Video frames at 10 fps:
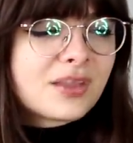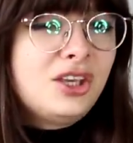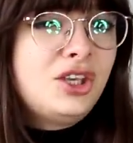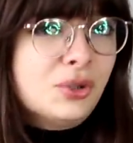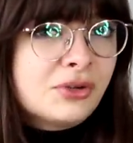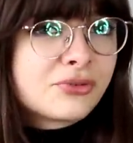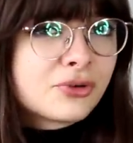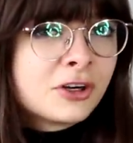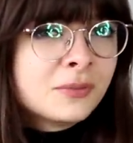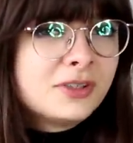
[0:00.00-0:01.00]

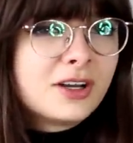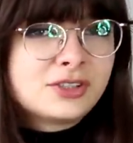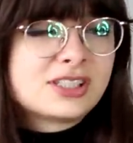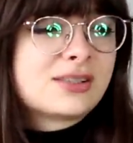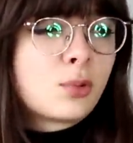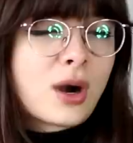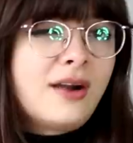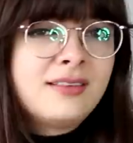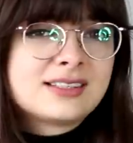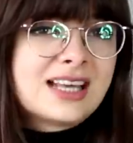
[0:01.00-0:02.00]
uniform, you know, just
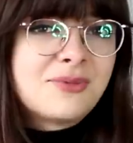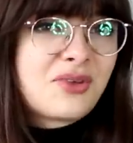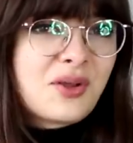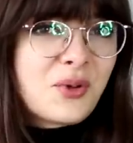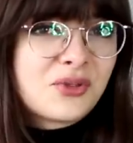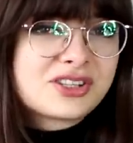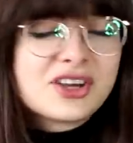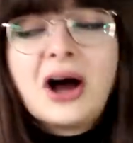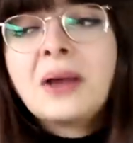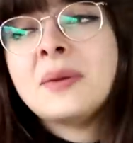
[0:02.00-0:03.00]
wearing the same thing all the
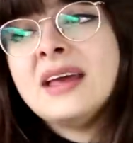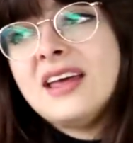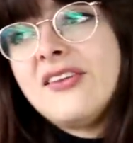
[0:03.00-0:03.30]
time,